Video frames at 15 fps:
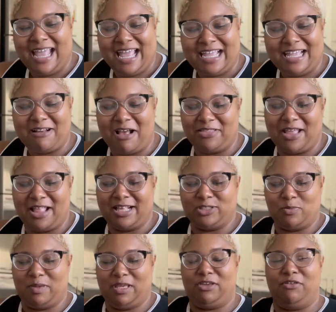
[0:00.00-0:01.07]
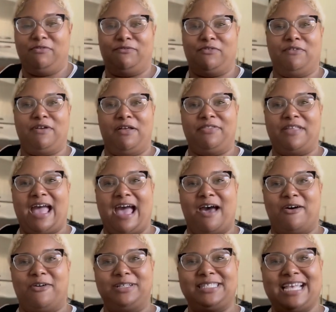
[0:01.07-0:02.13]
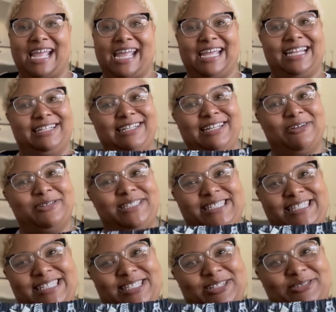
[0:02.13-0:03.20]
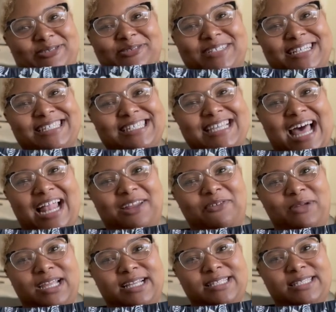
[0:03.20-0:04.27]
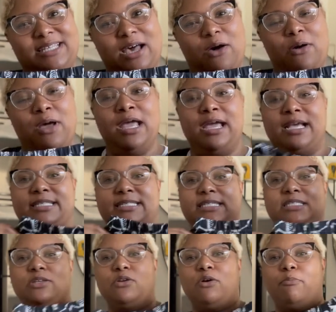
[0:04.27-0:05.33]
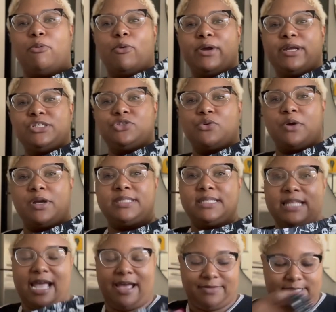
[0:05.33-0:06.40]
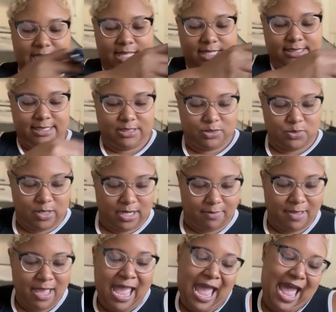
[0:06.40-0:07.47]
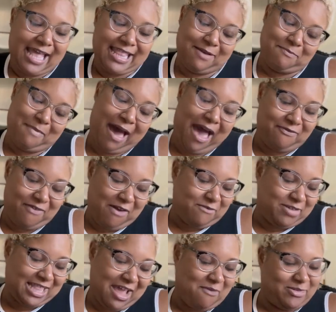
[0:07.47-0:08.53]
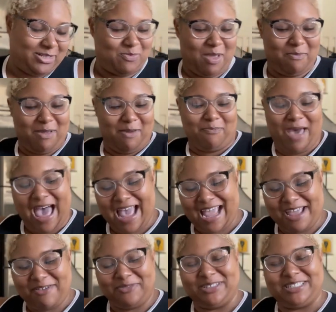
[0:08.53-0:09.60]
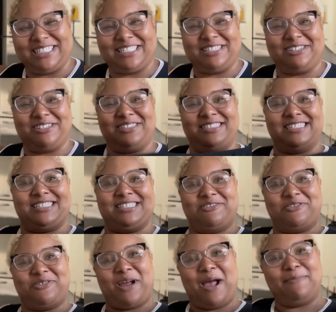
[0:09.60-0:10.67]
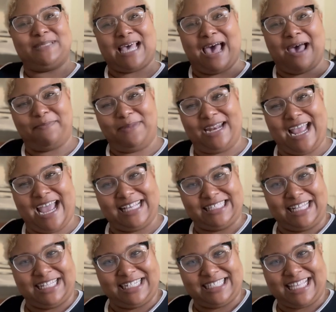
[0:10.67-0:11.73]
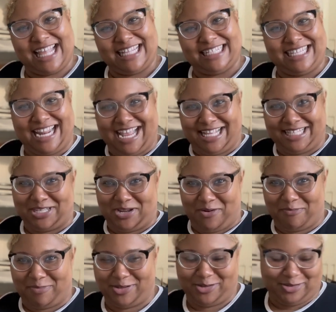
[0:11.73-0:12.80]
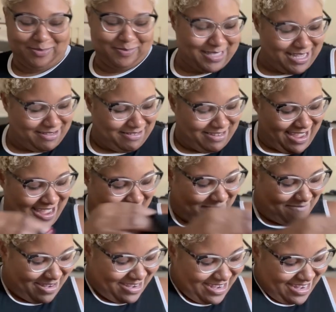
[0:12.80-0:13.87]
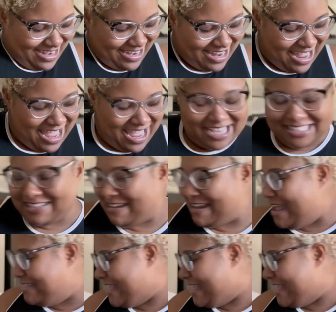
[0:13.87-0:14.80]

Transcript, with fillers: you know, I thought this would be cute for around the house, and you know, seasonal, because it's Halloween. So it's these little boy shorts and they have skeletons on them, and then my favorite thing, which made me buy it, which is this little crop top, and it has the little skeleton hands on your boobs, okay? Period. So I got